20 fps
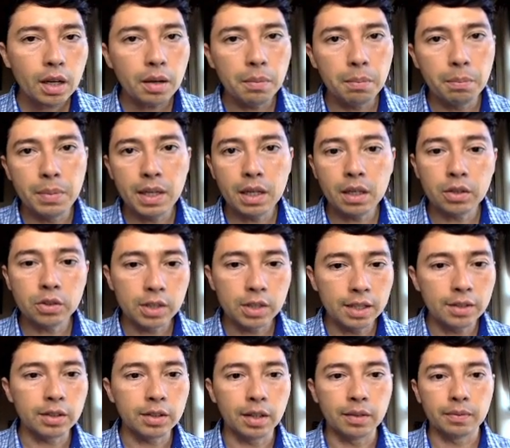be
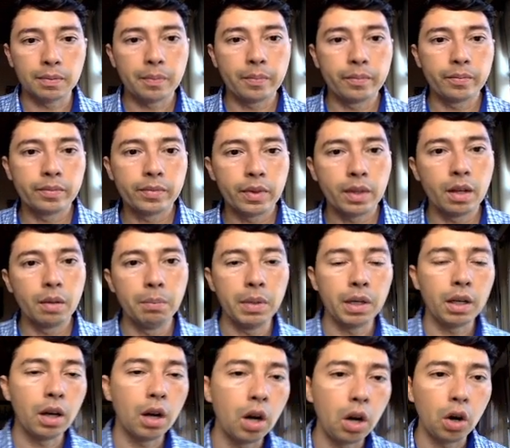consistent,
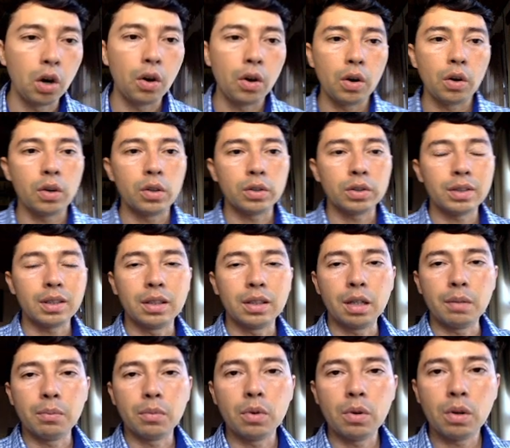because the
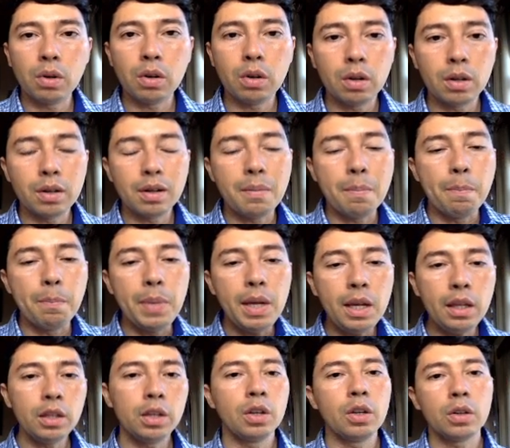more
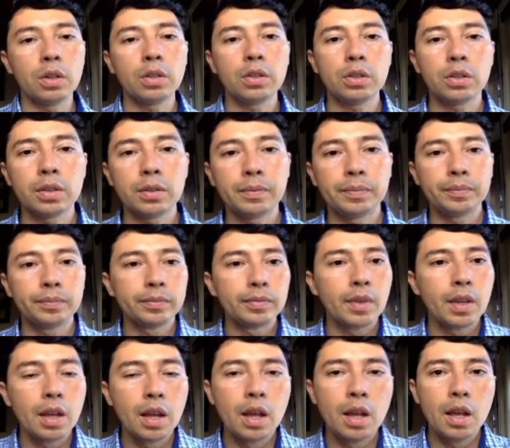videos
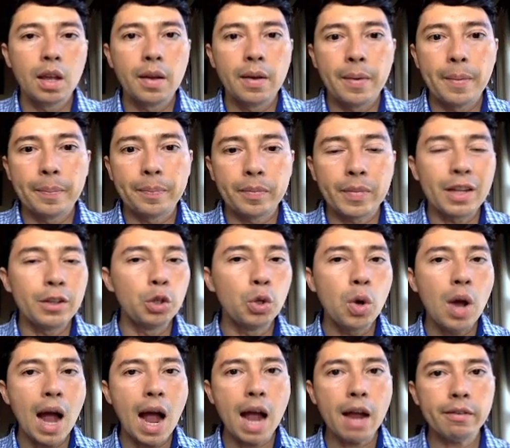you
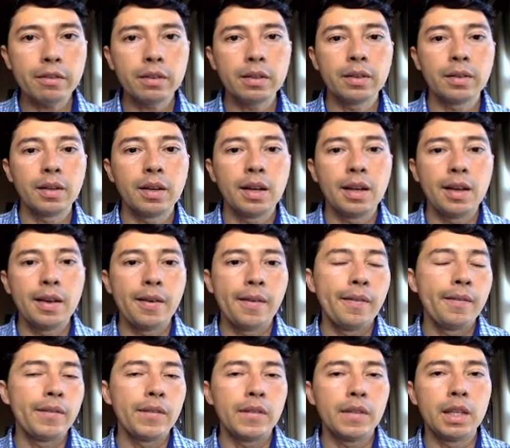have,
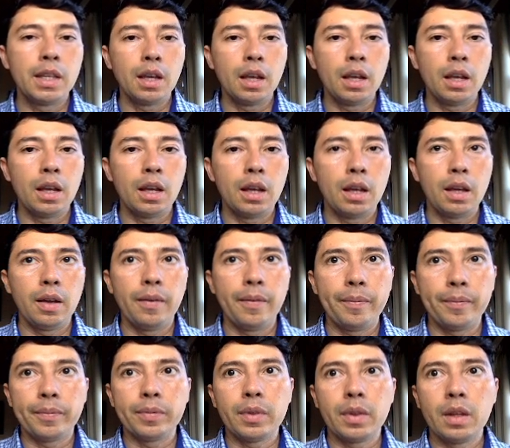the
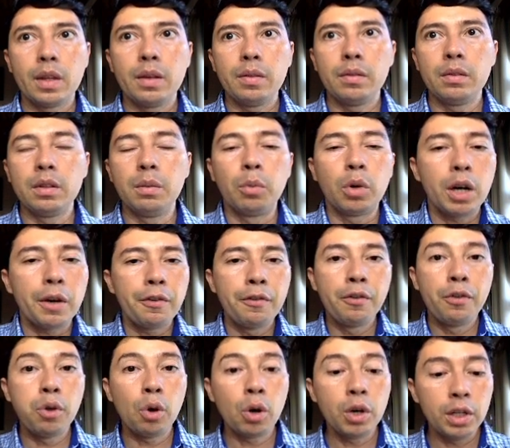more
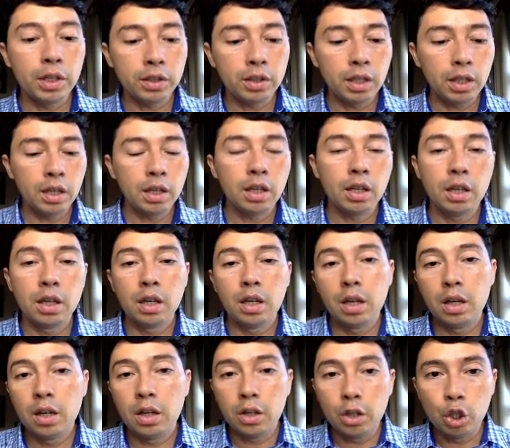authority
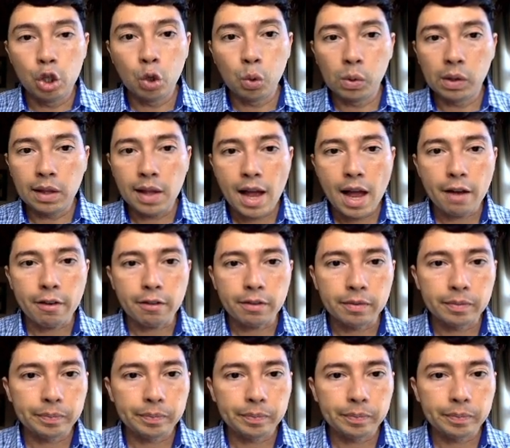you will have.